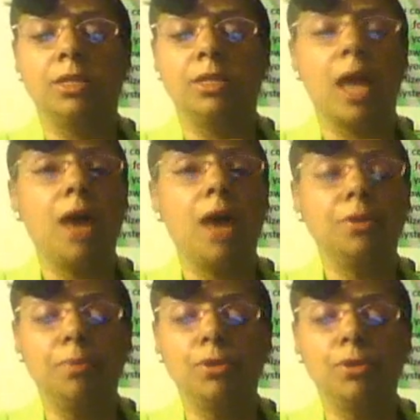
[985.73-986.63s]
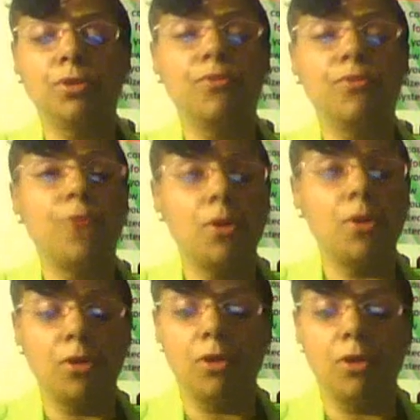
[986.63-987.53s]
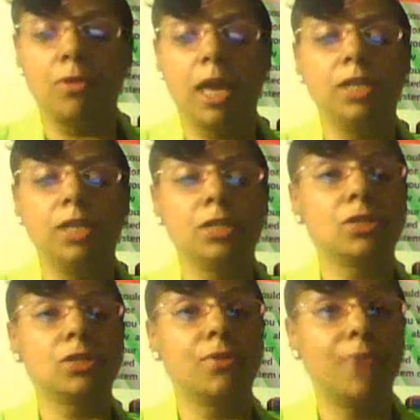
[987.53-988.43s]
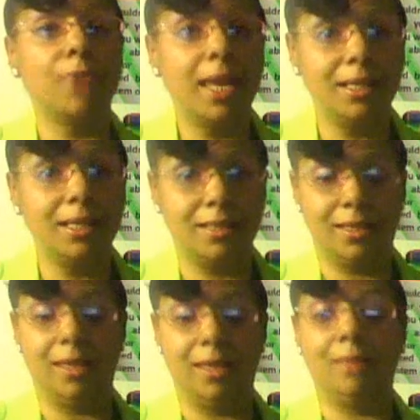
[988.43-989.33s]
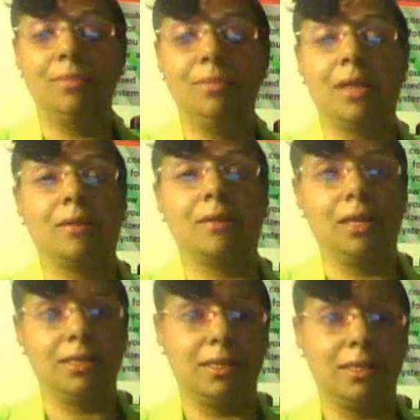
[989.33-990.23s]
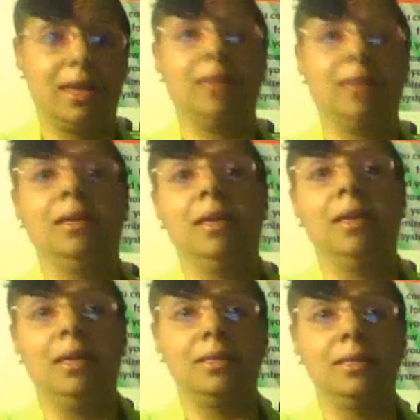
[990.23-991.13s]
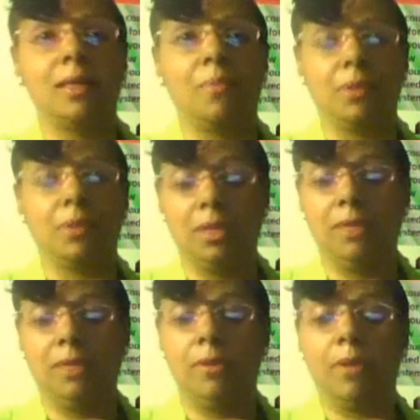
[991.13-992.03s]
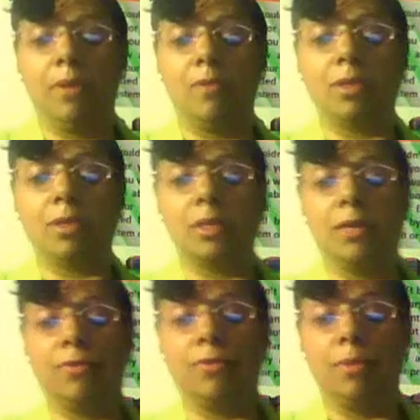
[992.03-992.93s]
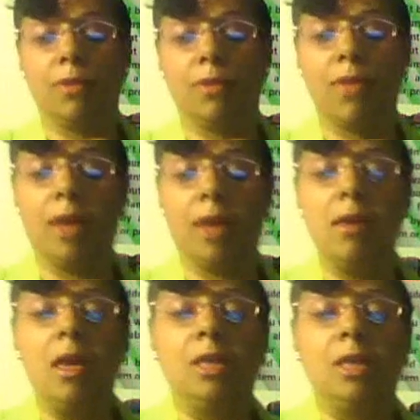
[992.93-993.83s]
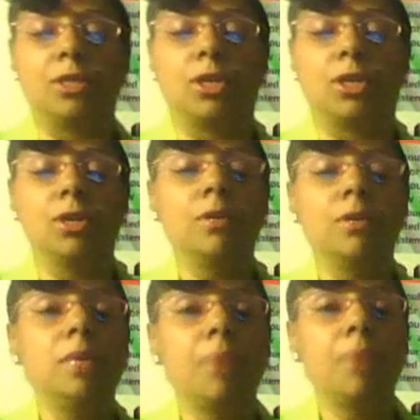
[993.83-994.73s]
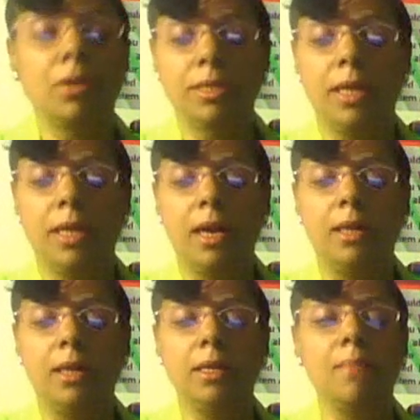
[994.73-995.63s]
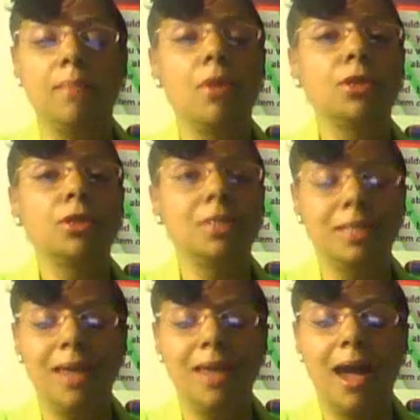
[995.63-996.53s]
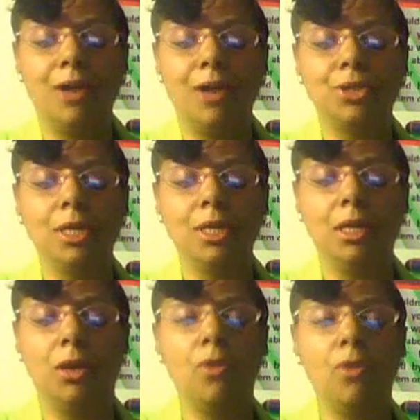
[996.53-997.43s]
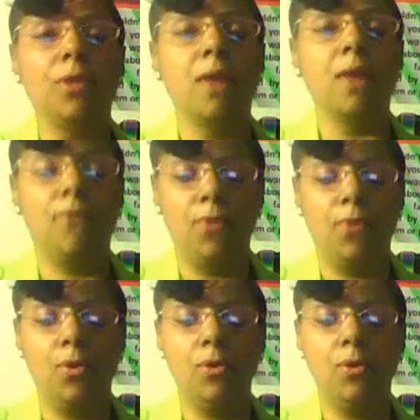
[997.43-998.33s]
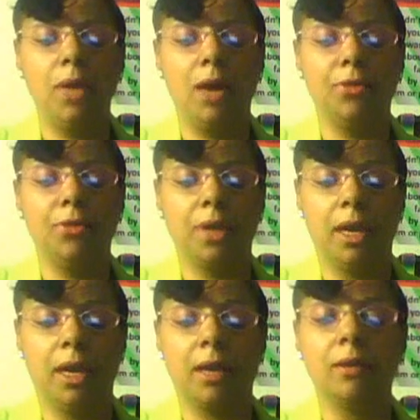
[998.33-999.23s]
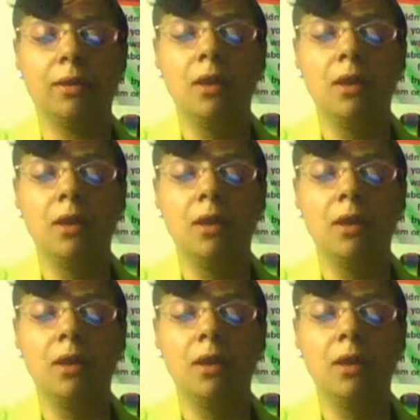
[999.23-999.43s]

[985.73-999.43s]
child abuser photo location surveillance teams. I'll get into that separately if anybody wants to interview me on that. Security personnel, emergency housing, clothing, food, health care